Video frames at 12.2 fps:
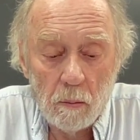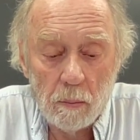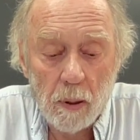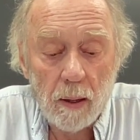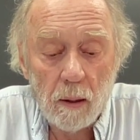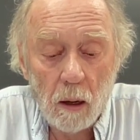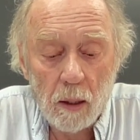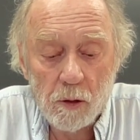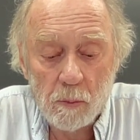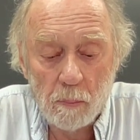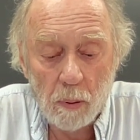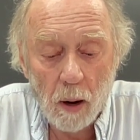
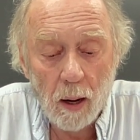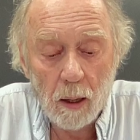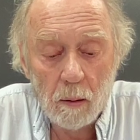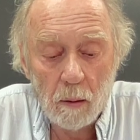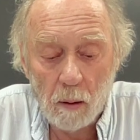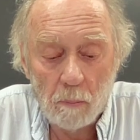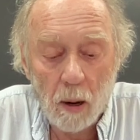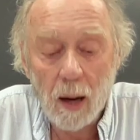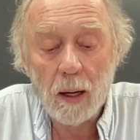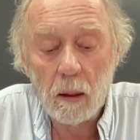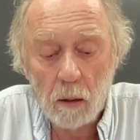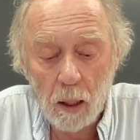Bernhard's
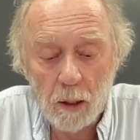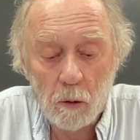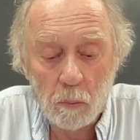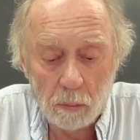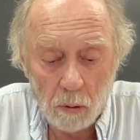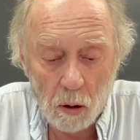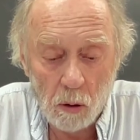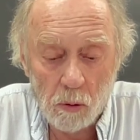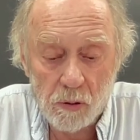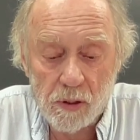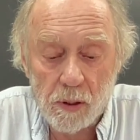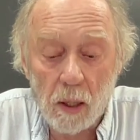Bach-like
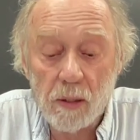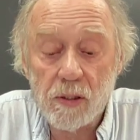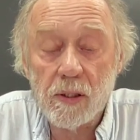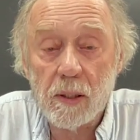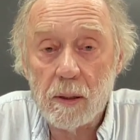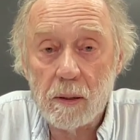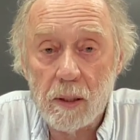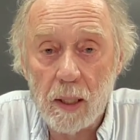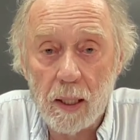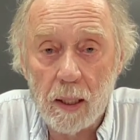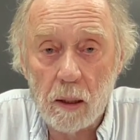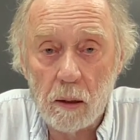prose does
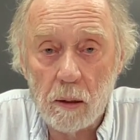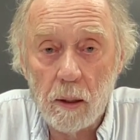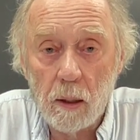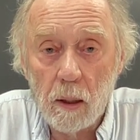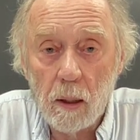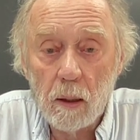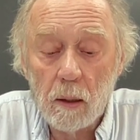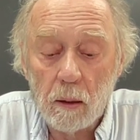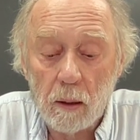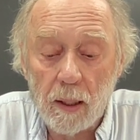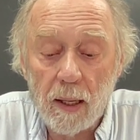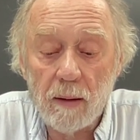indeed
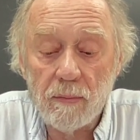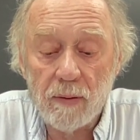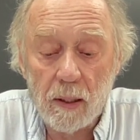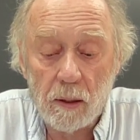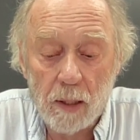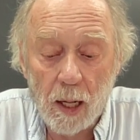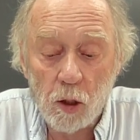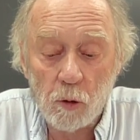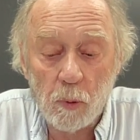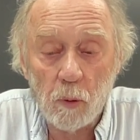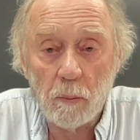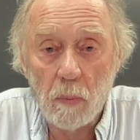leave an
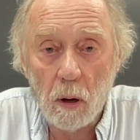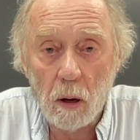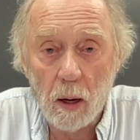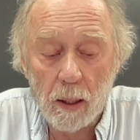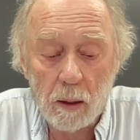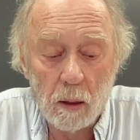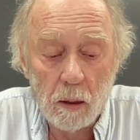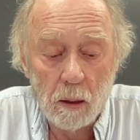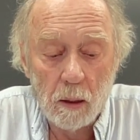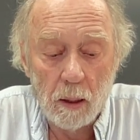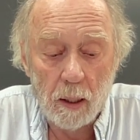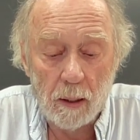indelible mark
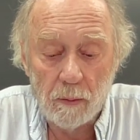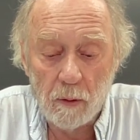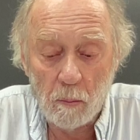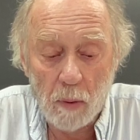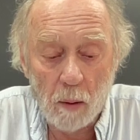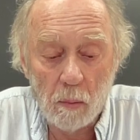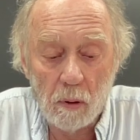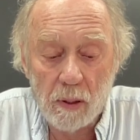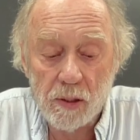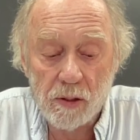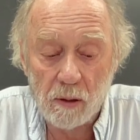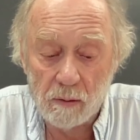in the
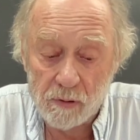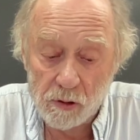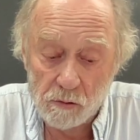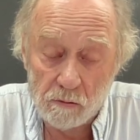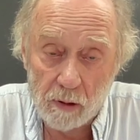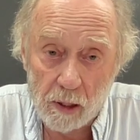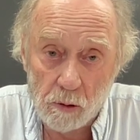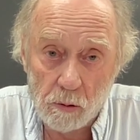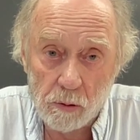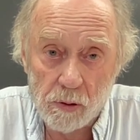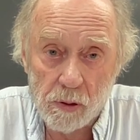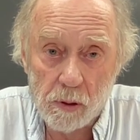memories of his
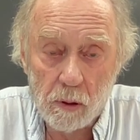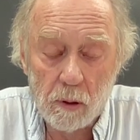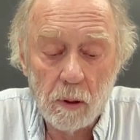readers.